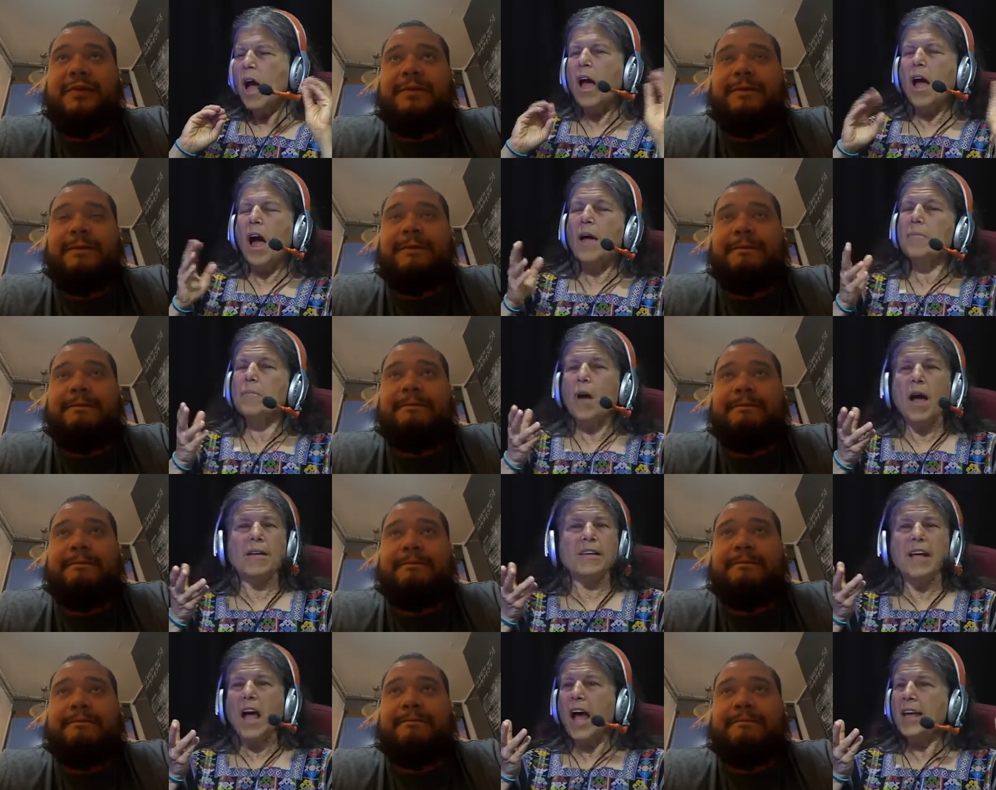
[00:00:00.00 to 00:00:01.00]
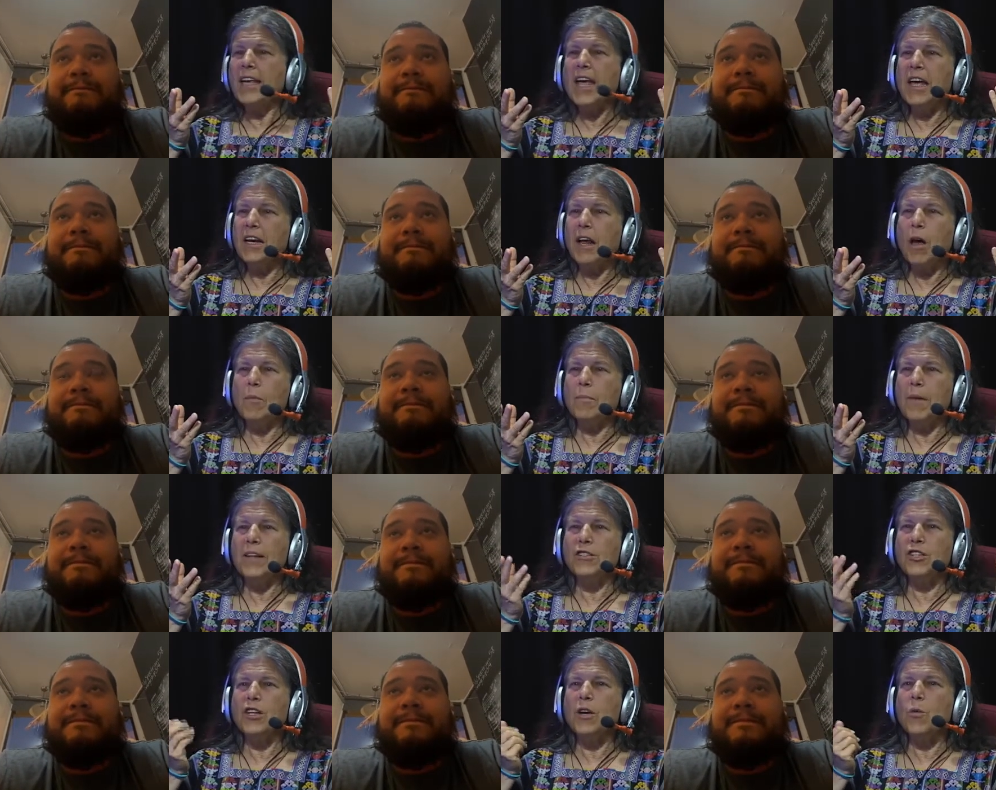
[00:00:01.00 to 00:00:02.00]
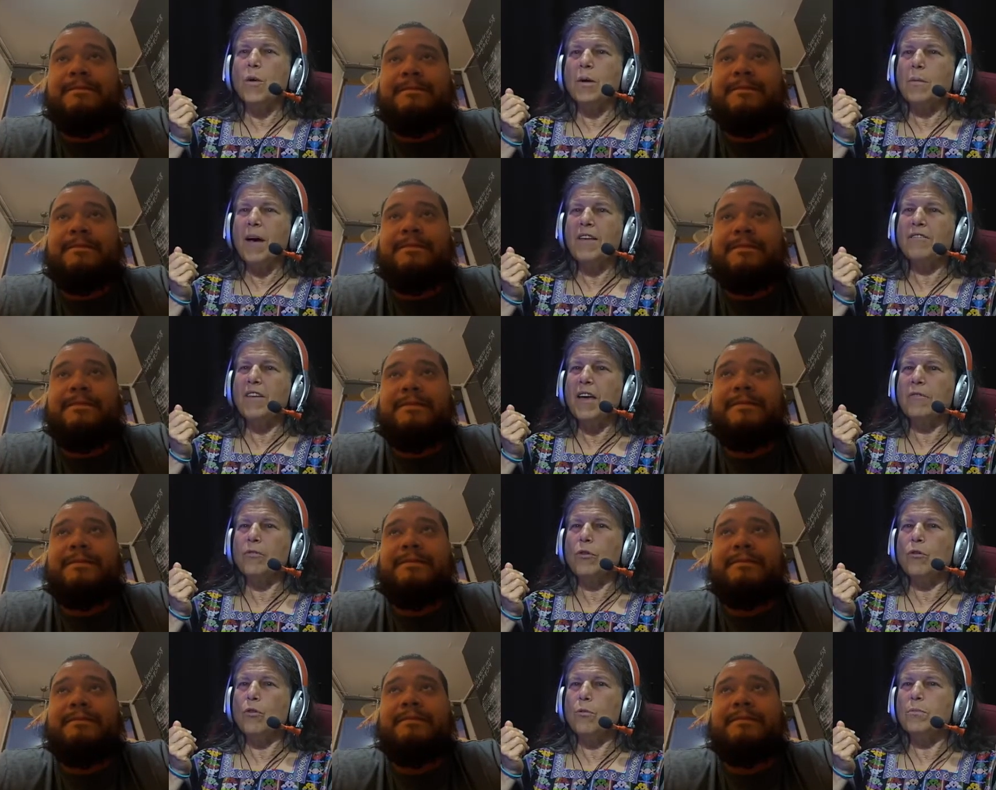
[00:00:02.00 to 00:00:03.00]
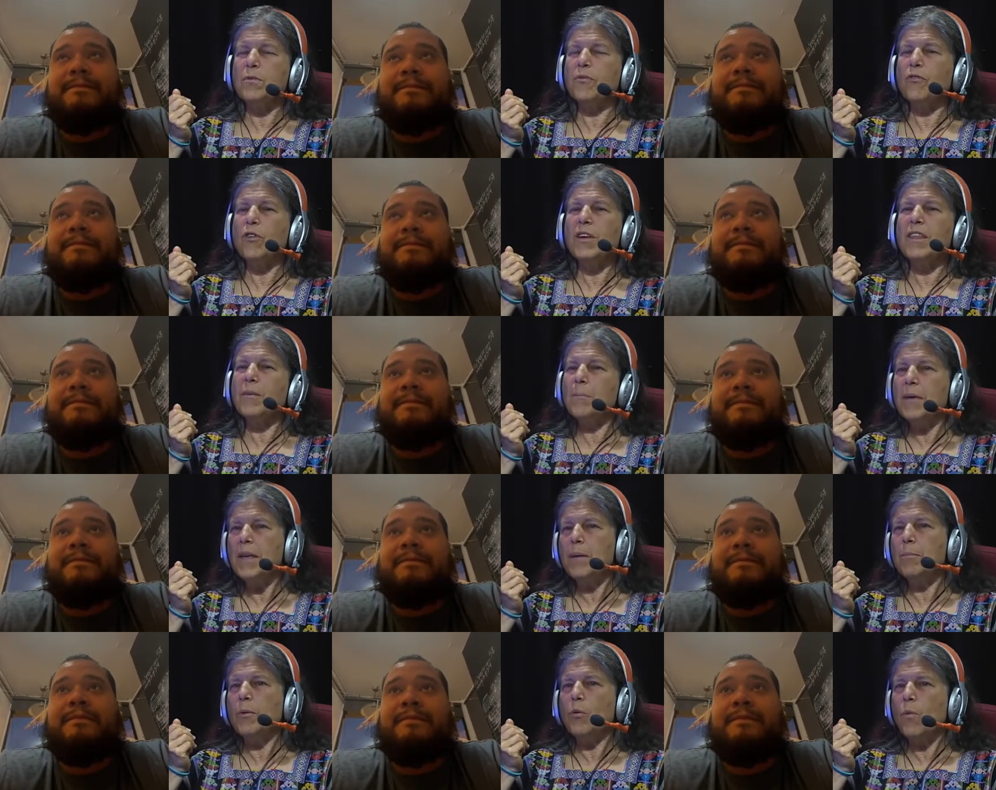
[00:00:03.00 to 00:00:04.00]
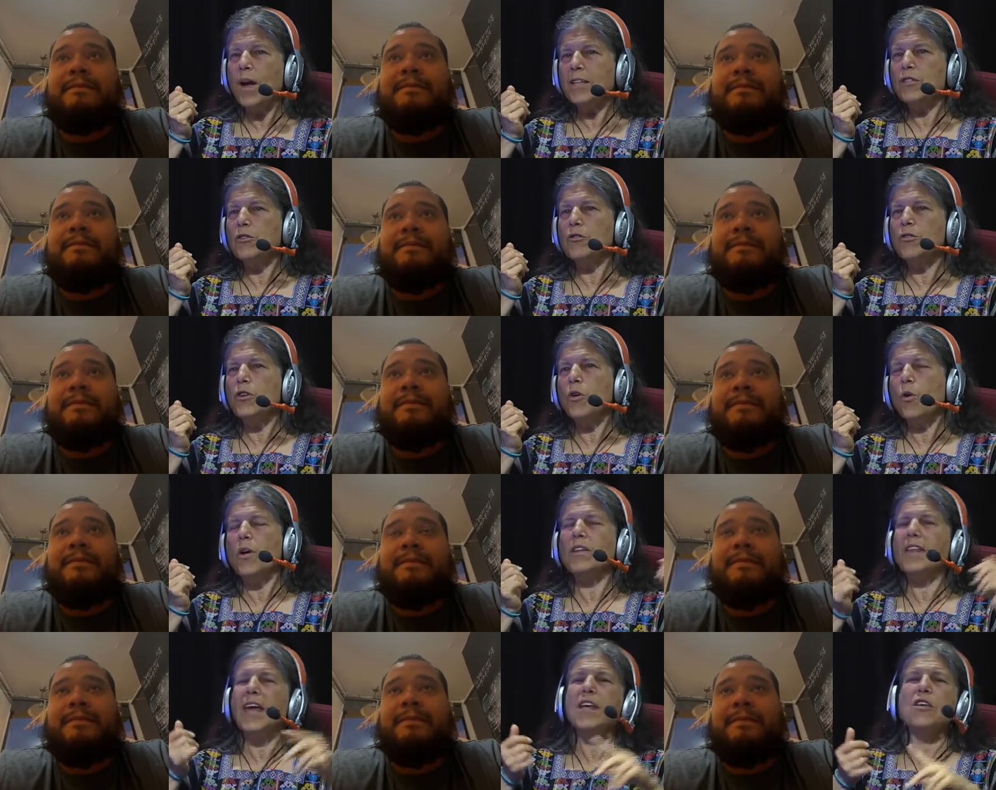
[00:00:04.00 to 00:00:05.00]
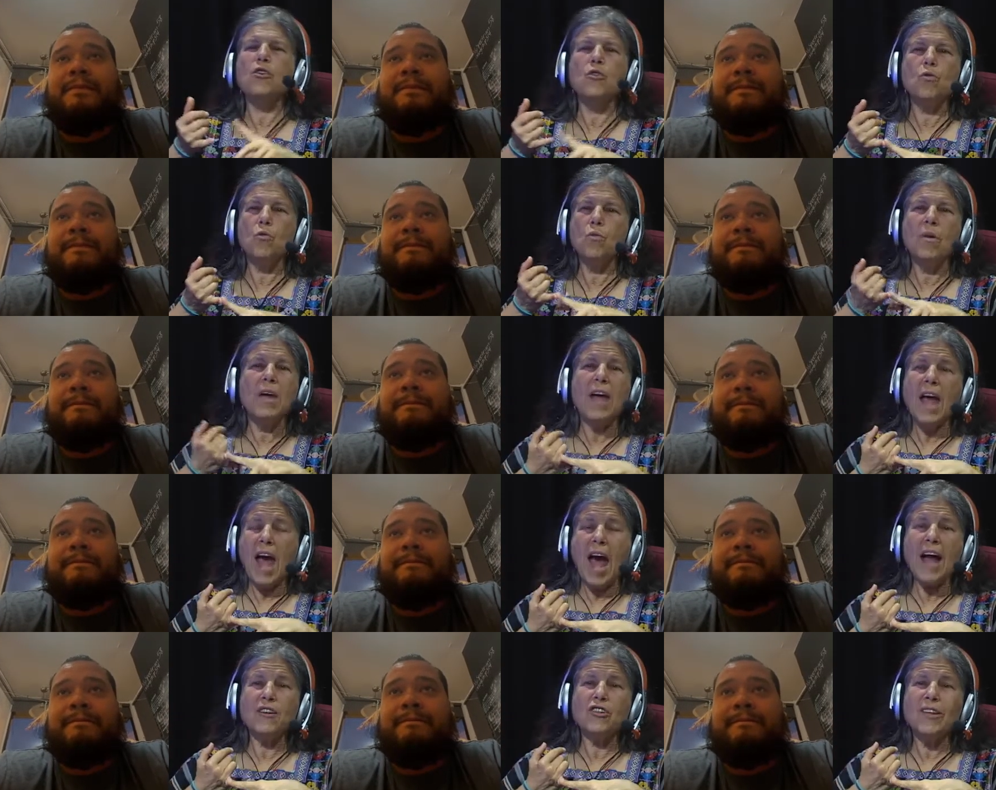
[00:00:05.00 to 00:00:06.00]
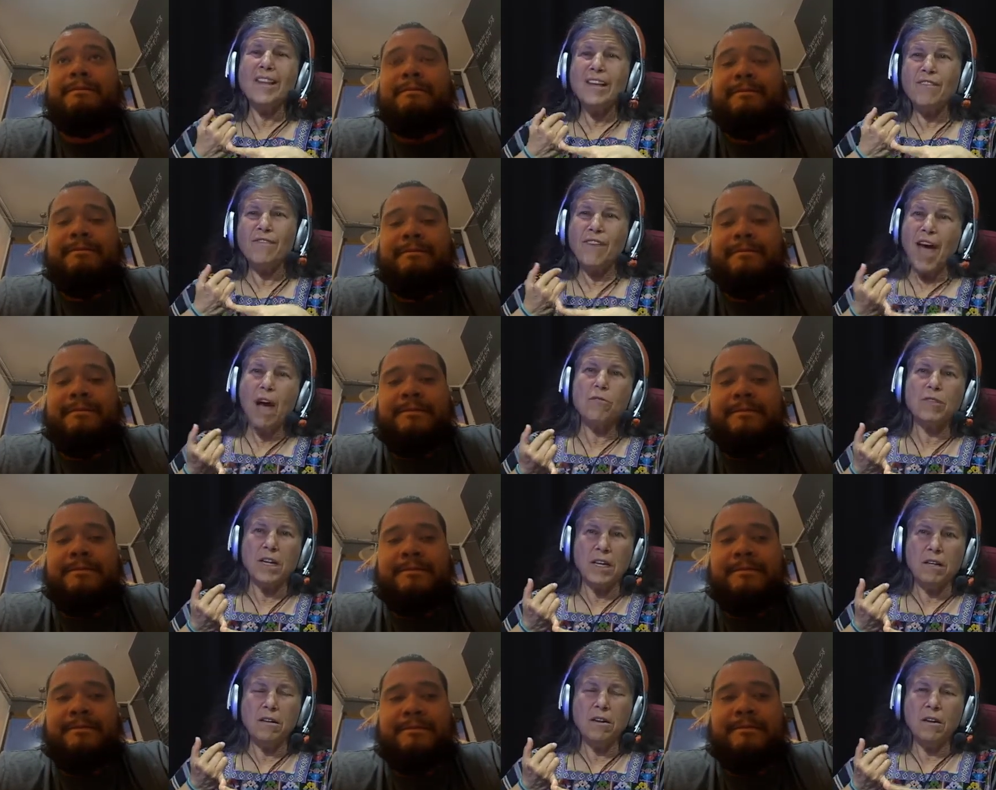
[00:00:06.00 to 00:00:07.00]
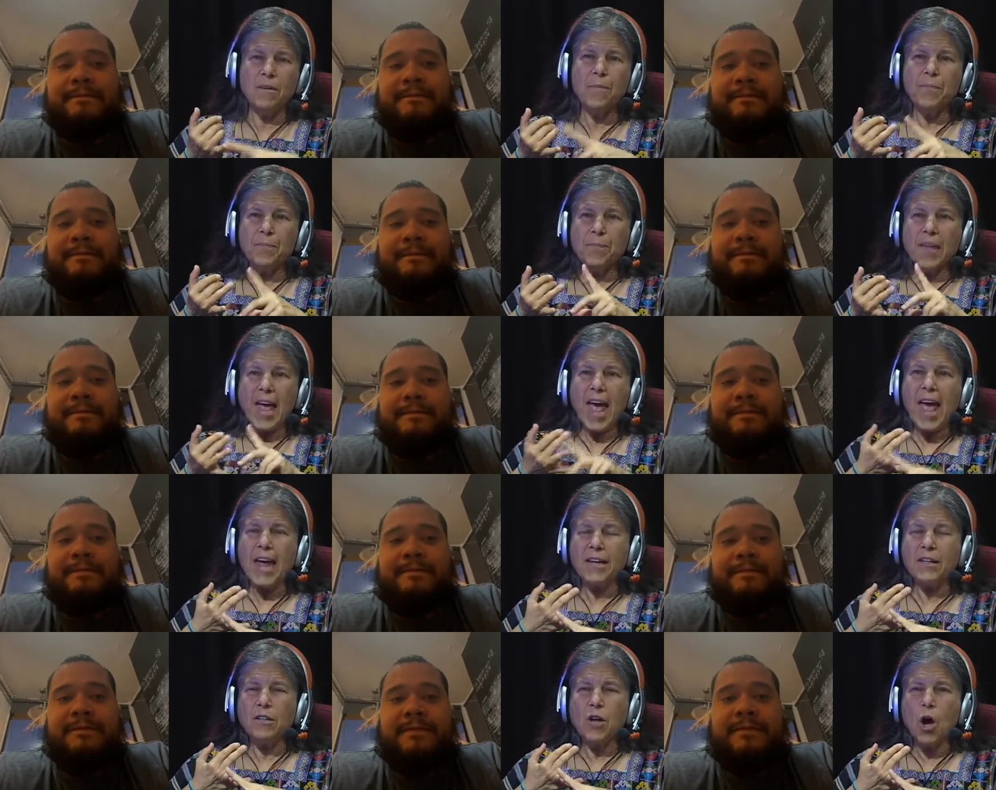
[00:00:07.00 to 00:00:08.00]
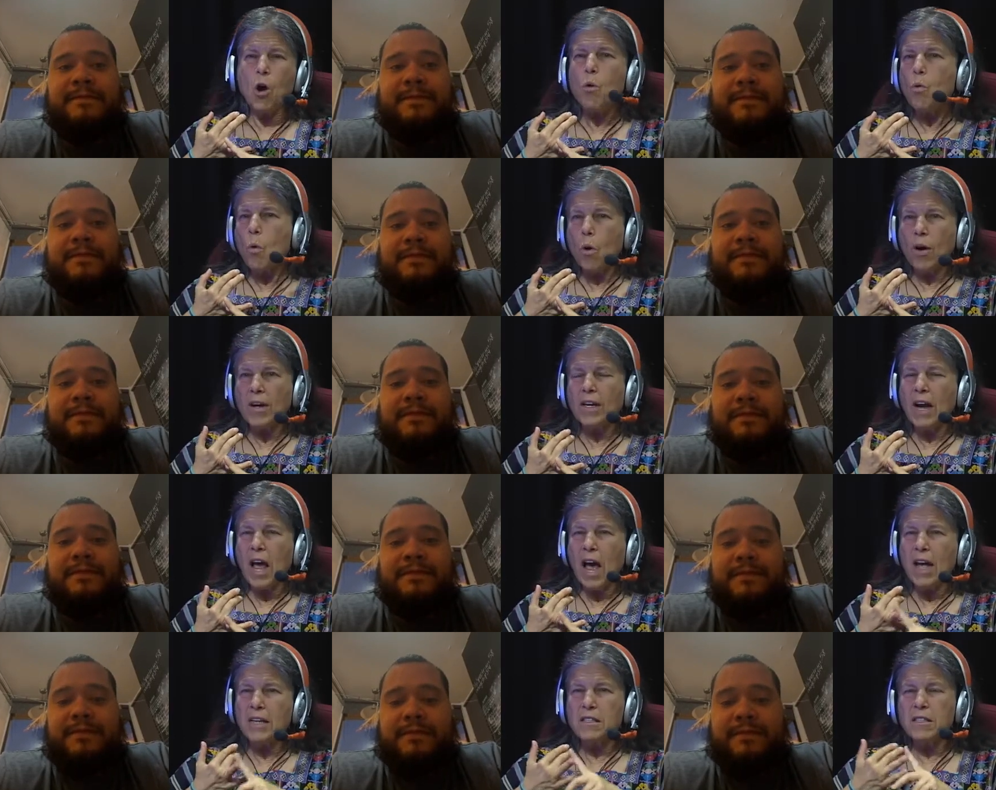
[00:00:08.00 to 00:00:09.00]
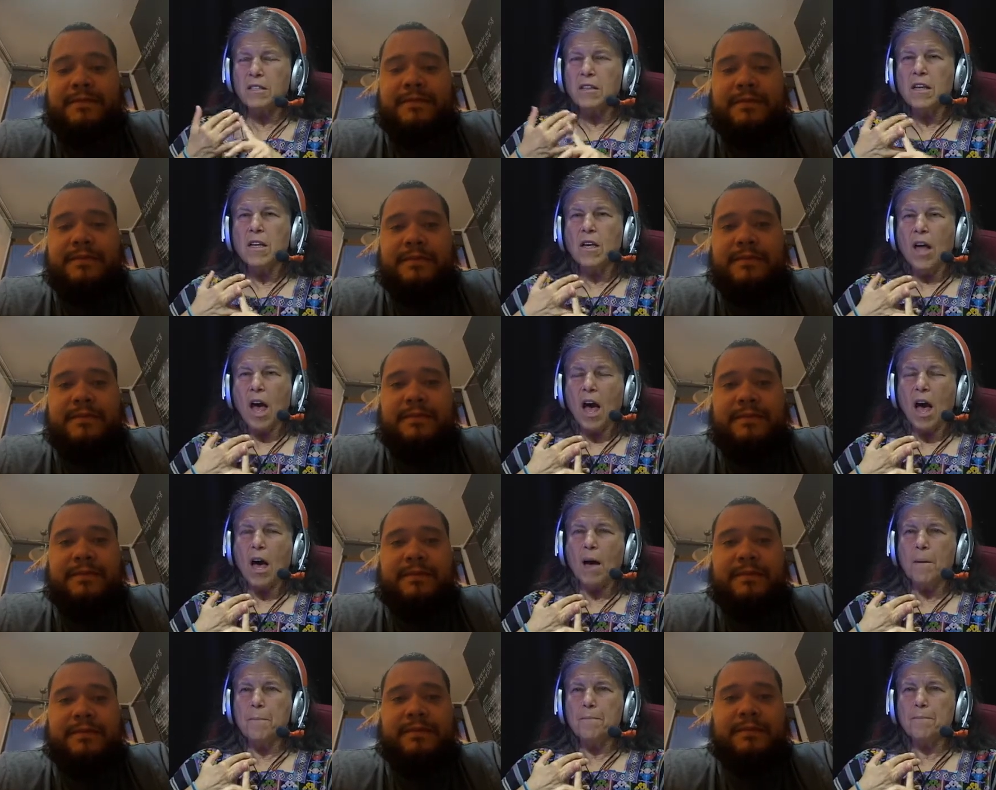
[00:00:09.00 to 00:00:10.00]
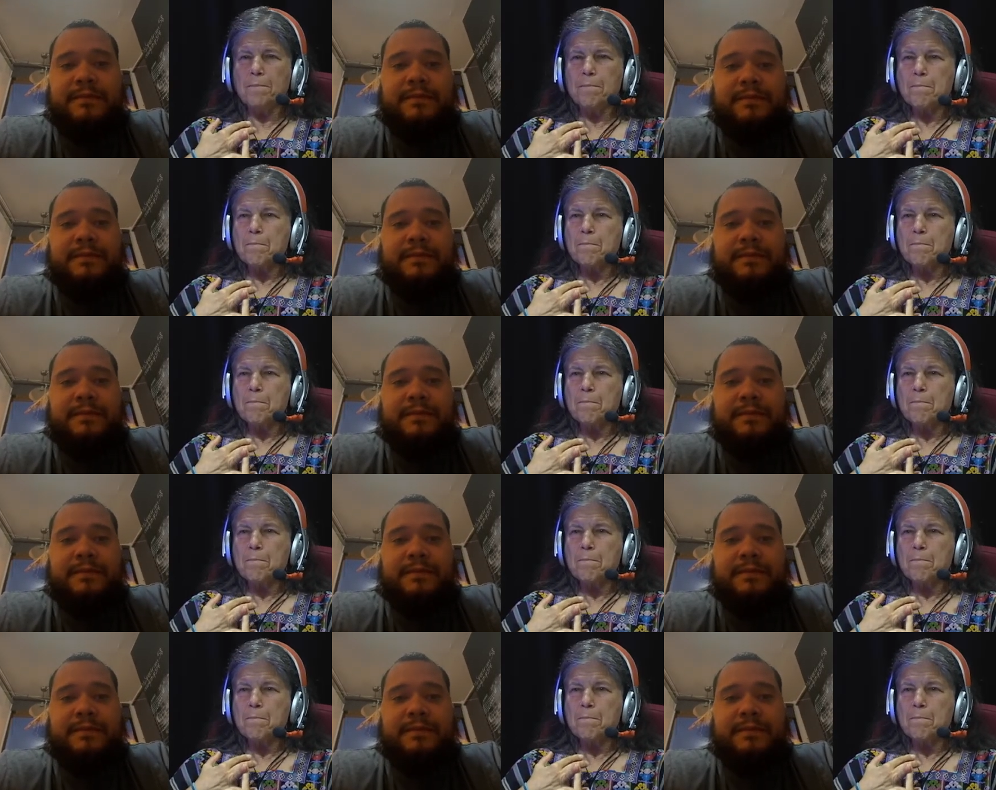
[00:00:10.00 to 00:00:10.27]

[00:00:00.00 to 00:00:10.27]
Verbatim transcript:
Speaker 1: I, I, I can't help mentioning one of my favorite groups, Free the People Western New York, that you actually founded and co organized. Um,